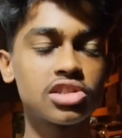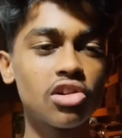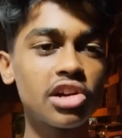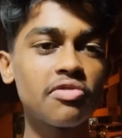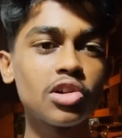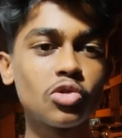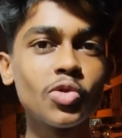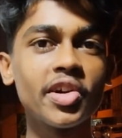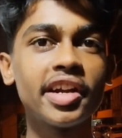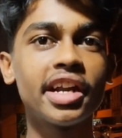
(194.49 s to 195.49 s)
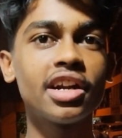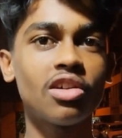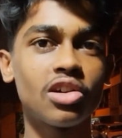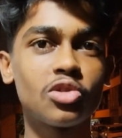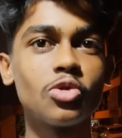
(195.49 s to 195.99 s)
It was not even too
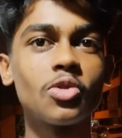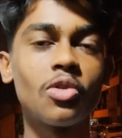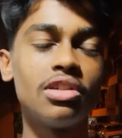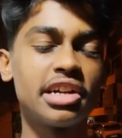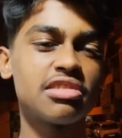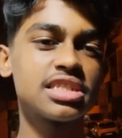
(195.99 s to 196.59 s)
heated or too cold.